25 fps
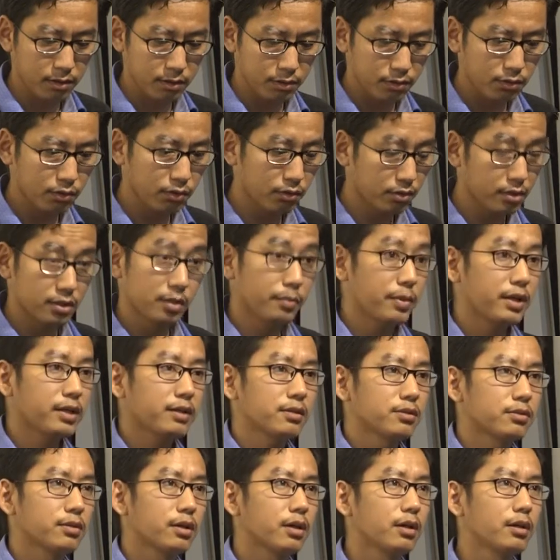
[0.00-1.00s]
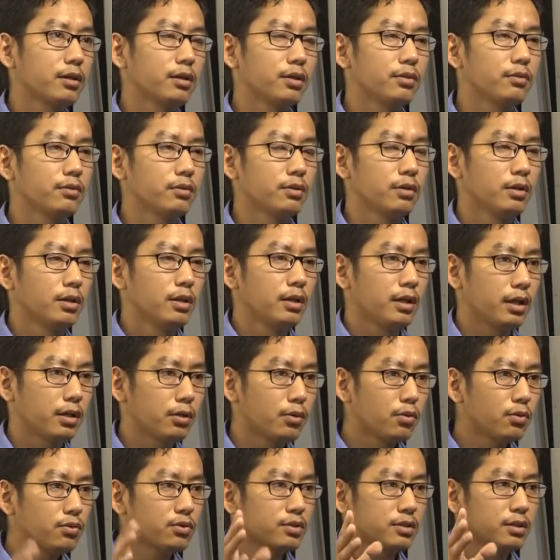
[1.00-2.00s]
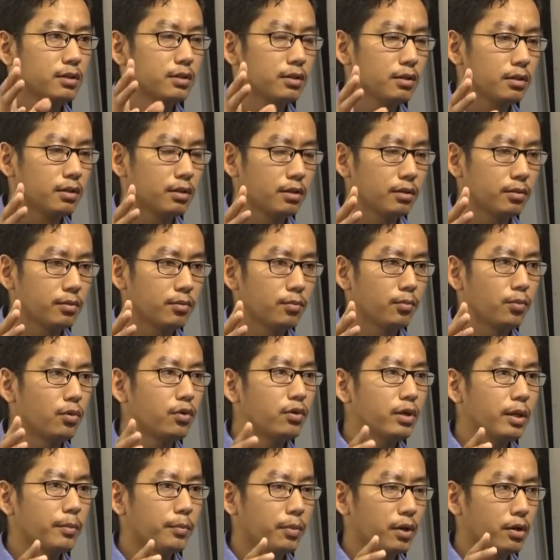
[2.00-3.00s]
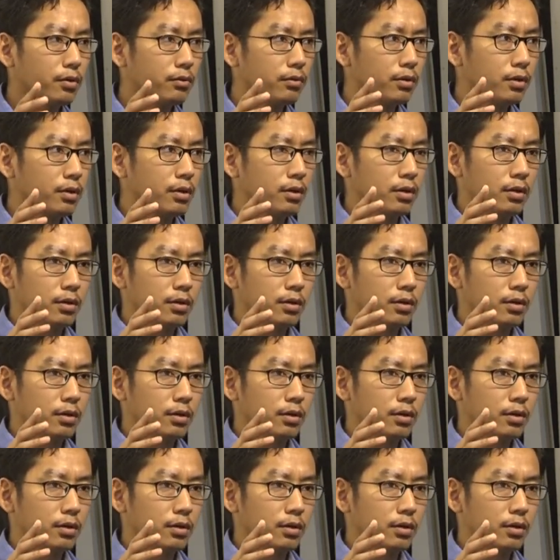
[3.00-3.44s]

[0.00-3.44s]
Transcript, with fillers: So Tibet is, you know, it looks more about.